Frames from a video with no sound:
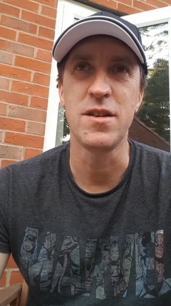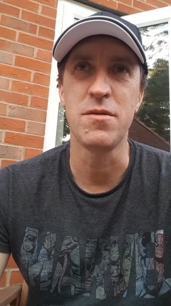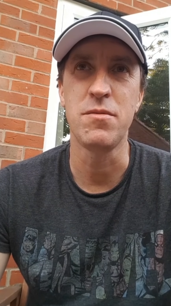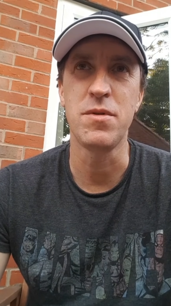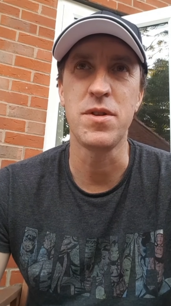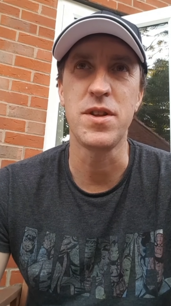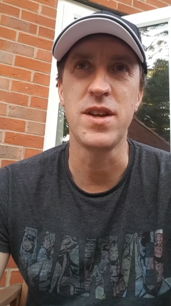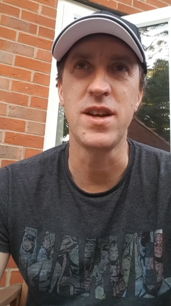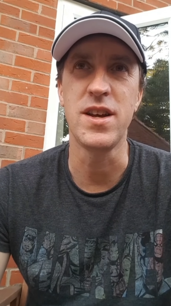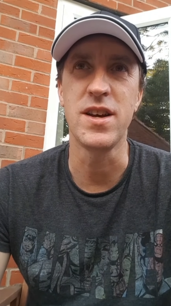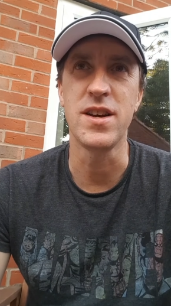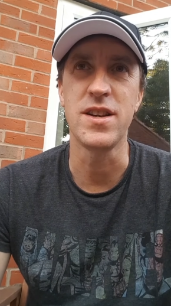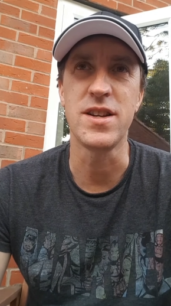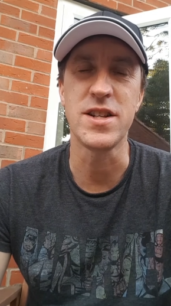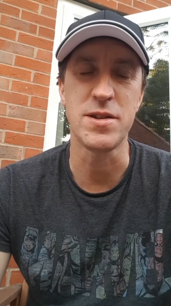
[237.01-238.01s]

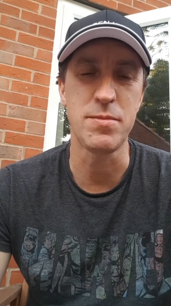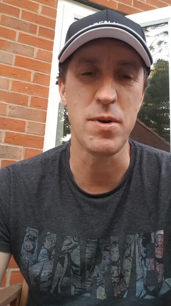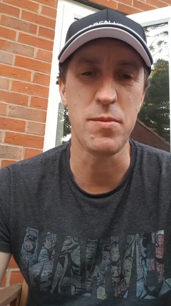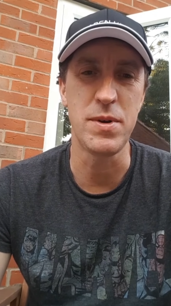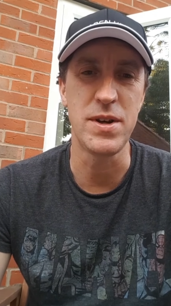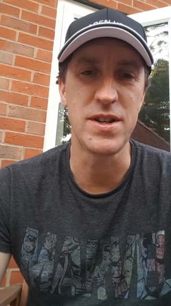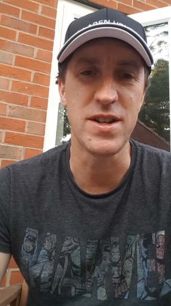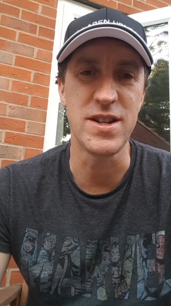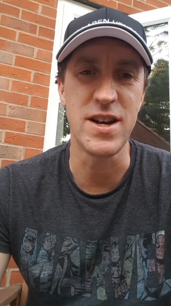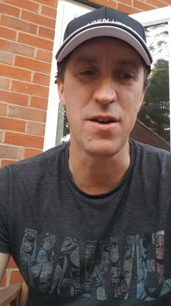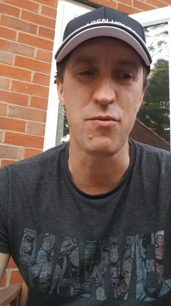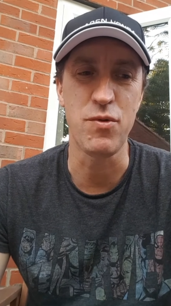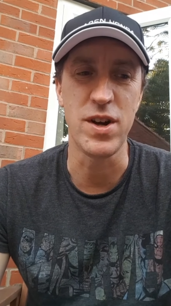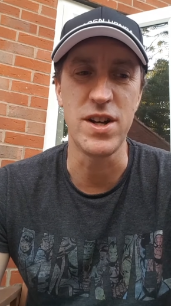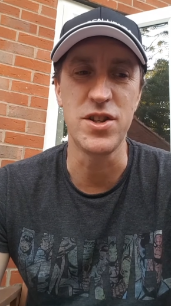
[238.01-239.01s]
decibel meter
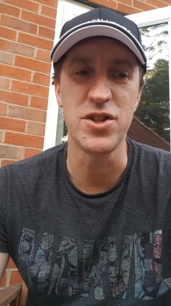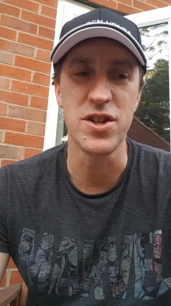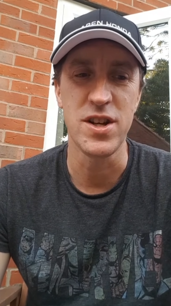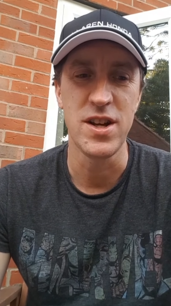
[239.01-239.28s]
downrange,